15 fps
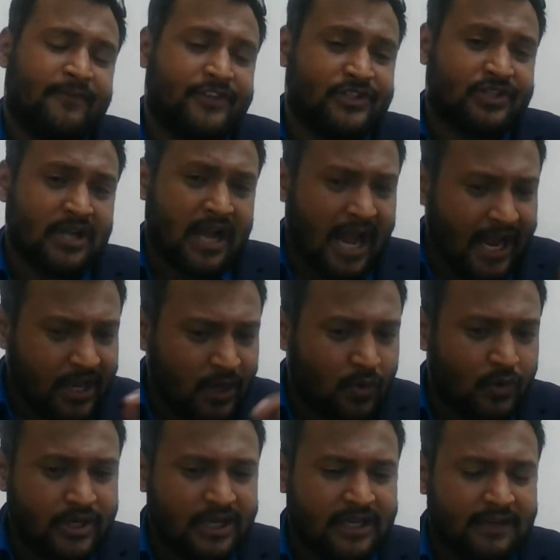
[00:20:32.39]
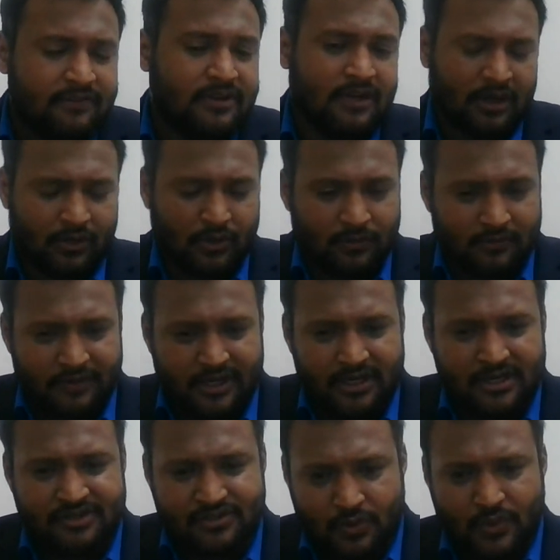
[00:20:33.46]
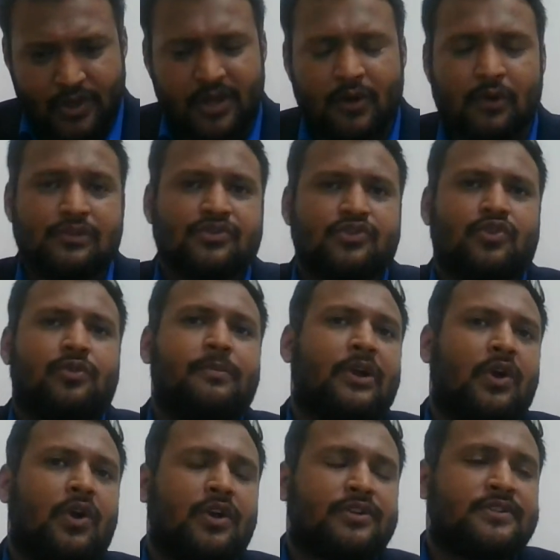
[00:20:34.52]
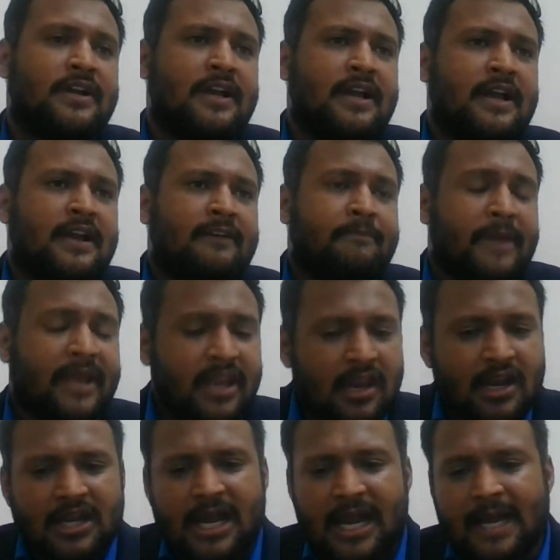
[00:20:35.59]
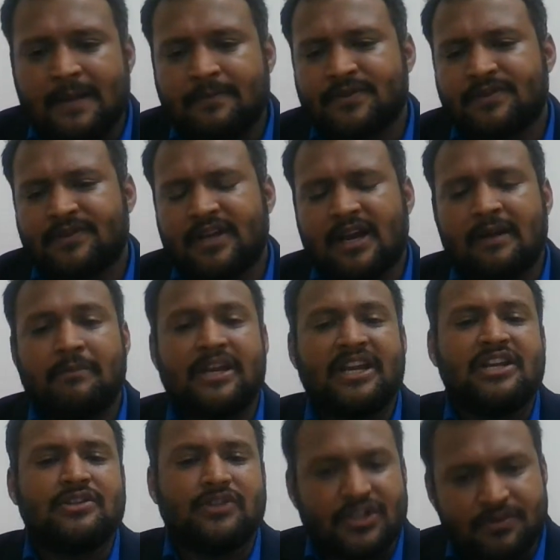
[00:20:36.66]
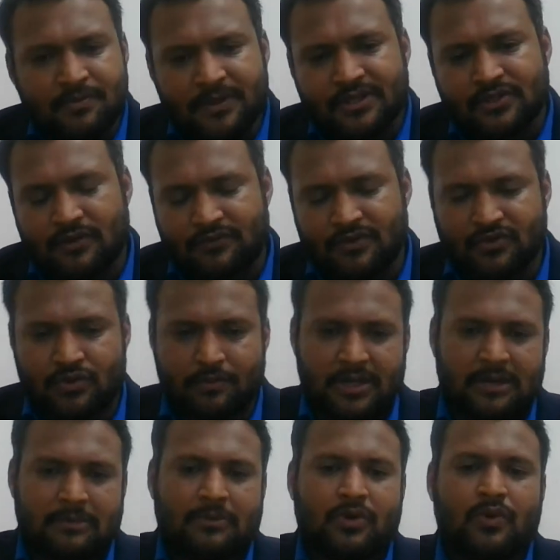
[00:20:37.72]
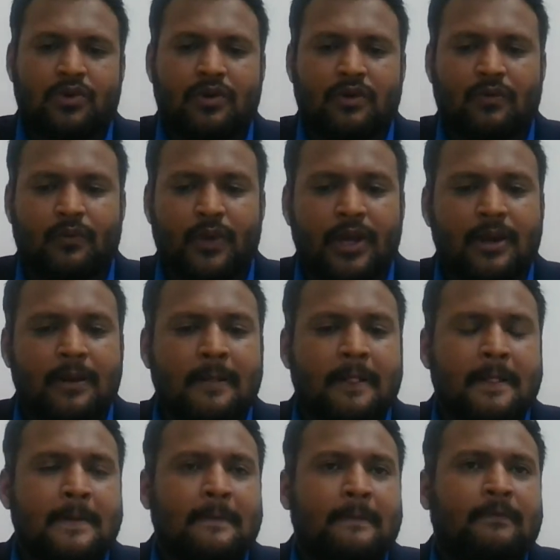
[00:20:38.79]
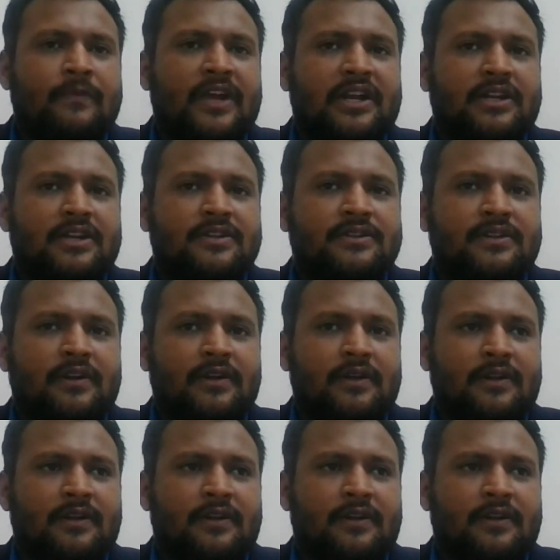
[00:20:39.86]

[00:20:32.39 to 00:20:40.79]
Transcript: which I could even witness today also because many a times there are many judgments of the Supreme Court where it is